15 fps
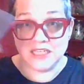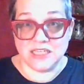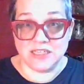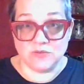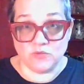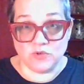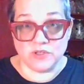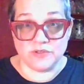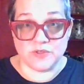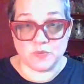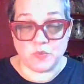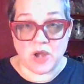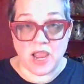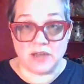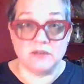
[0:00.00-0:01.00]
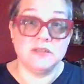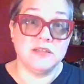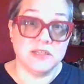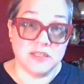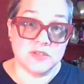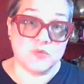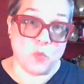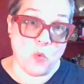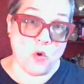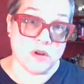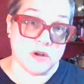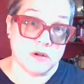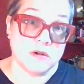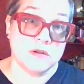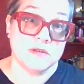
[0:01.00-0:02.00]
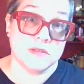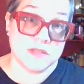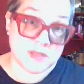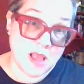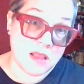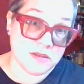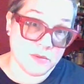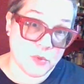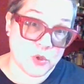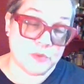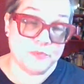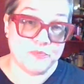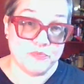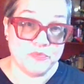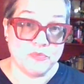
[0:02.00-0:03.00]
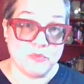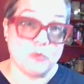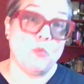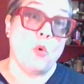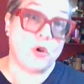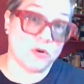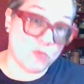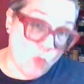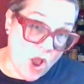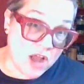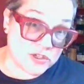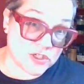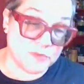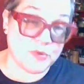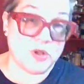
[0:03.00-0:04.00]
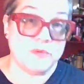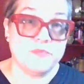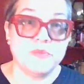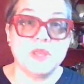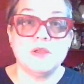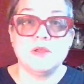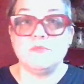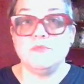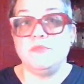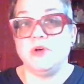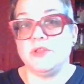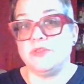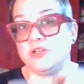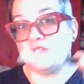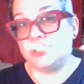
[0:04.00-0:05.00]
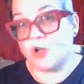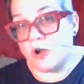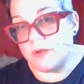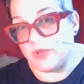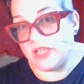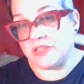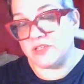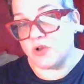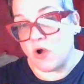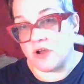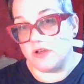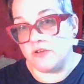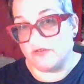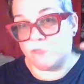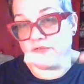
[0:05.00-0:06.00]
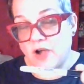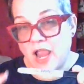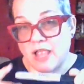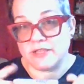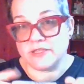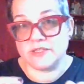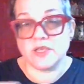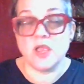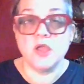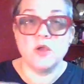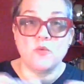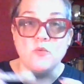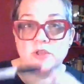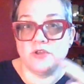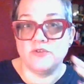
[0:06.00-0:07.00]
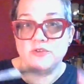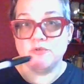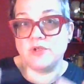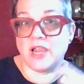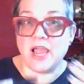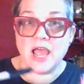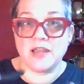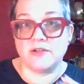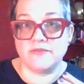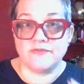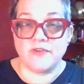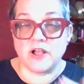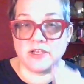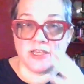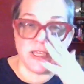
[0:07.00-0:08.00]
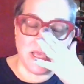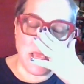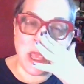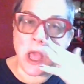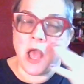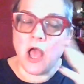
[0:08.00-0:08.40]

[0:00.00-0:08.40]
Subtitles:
it will spread. It's water soluble, water washable. But the Sharpies are your friends when you're doing kind of funky